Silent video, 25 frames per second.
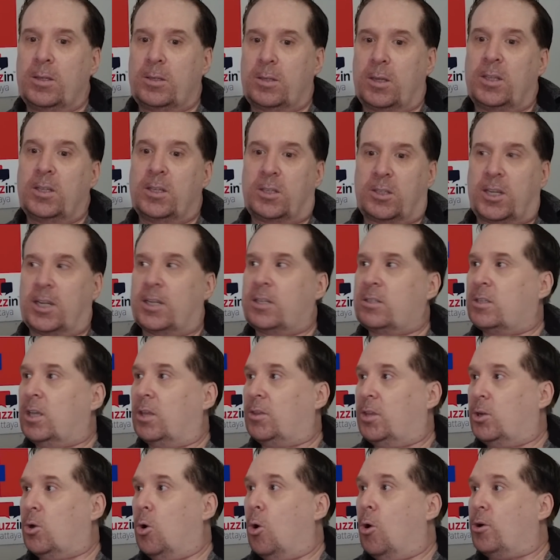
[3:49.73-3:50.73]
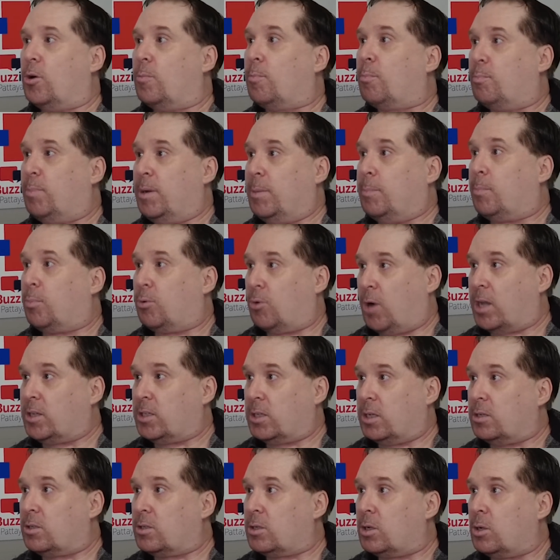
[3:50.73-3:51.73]
insist that the owner be
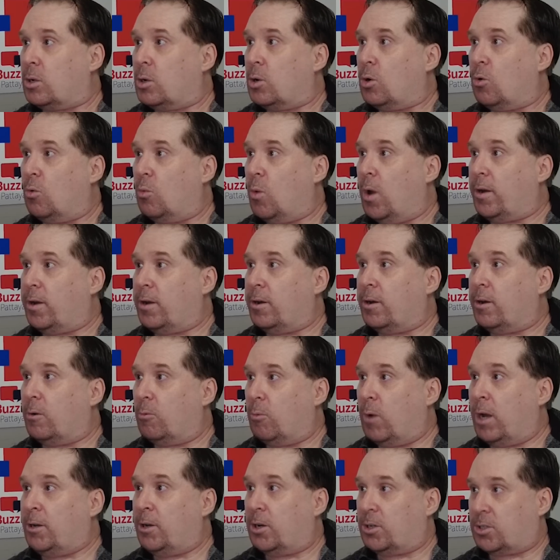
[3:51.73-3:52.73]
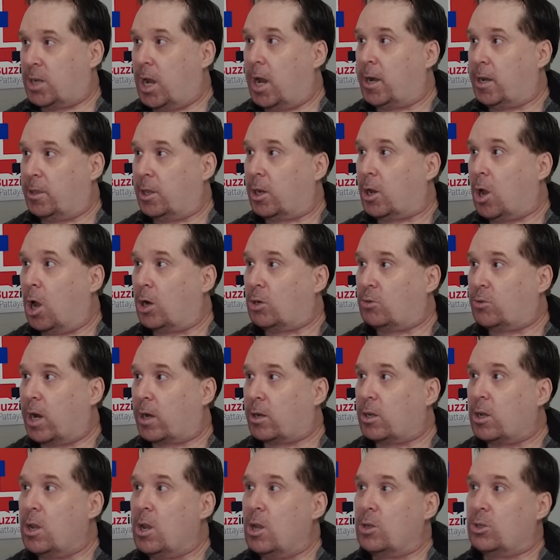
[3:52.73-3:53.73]
present when you're signing the
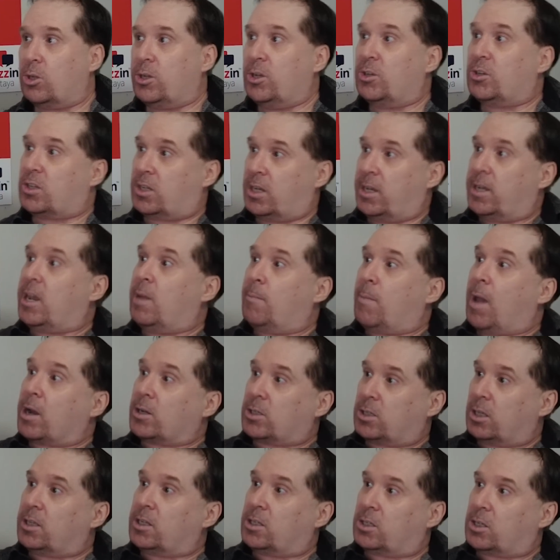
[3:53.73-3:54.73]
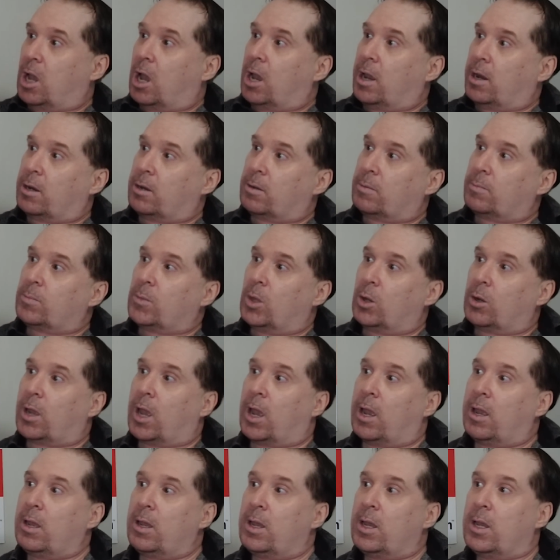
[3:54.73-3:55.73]
contract, so you see him actually sign.
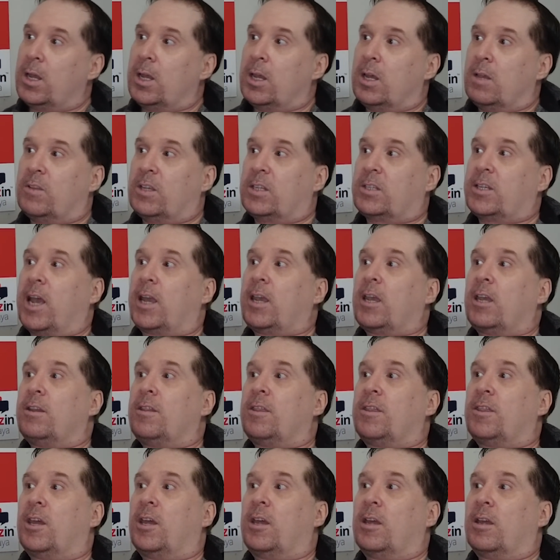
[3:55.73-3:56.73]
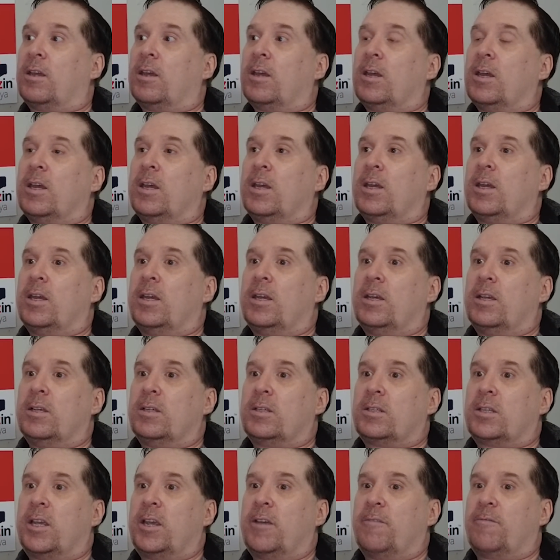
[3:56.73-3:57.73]
Okay. The second thing
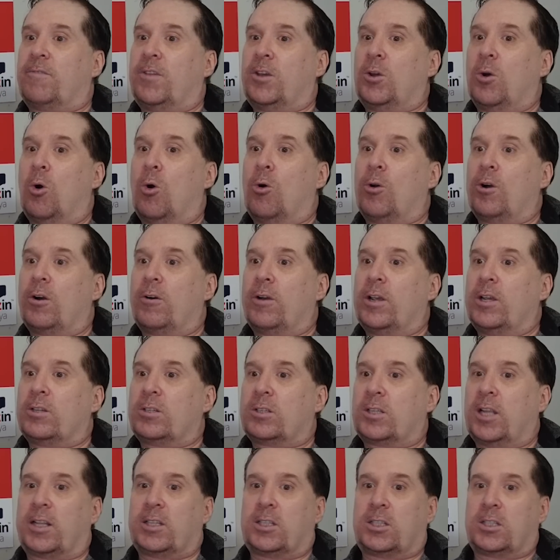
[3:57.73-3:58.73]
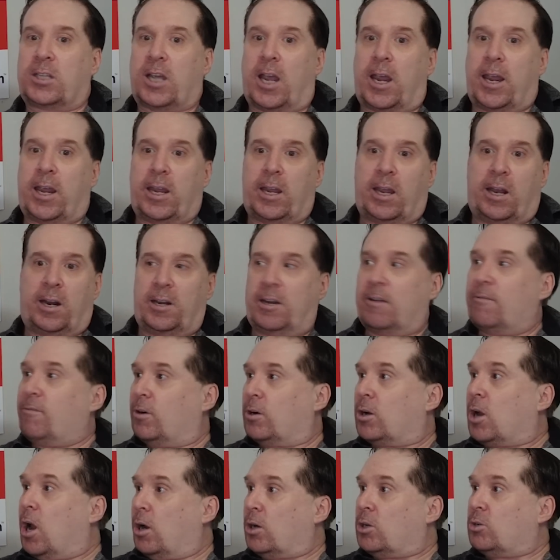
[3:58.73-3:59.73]
is if the owner is, let's say, in a
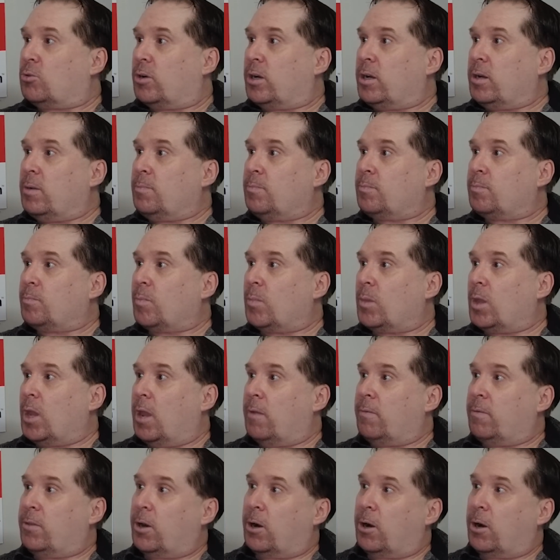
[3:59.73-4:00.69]
different country, and